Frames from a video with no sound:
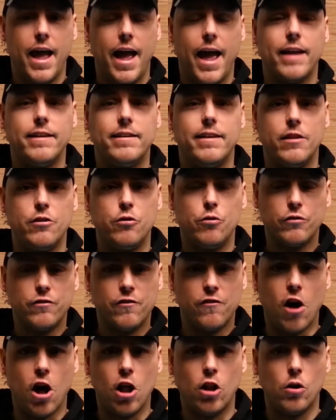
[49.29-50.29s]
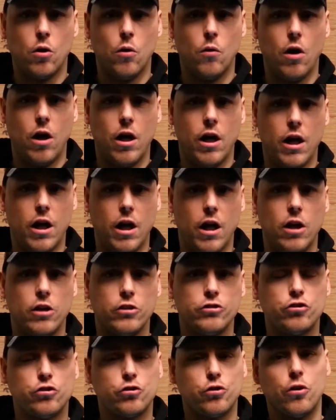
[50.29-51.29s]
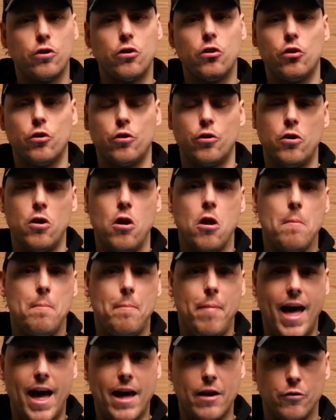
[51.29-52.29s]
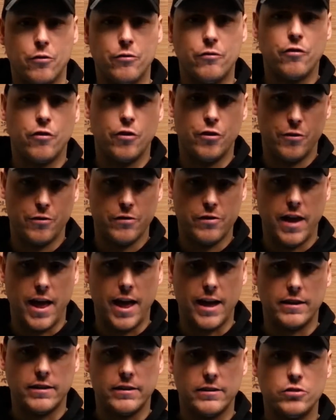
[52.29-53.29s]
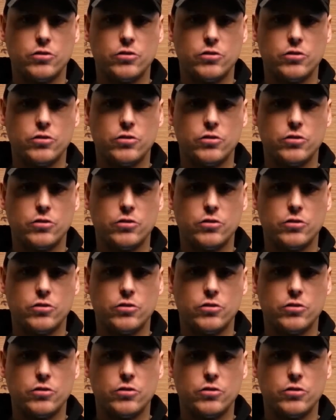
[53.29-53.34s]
and then you'd follow a circular pattern for your neck.